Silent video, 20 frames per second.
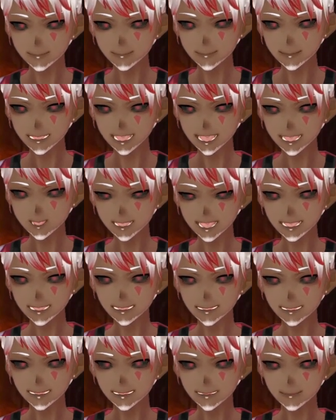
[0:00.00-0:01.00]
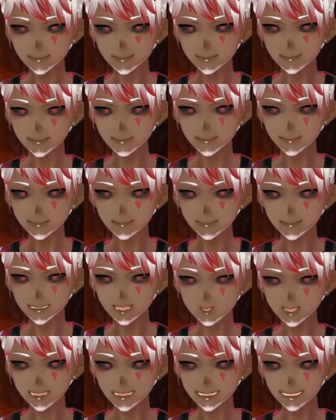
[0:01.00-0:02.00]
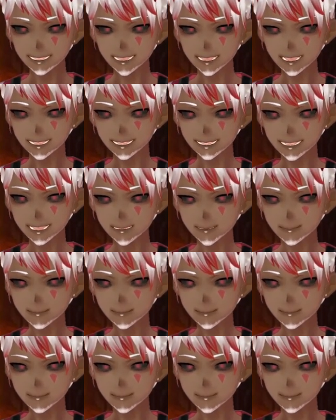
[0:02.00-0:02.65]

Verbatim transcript: Not even, I would say,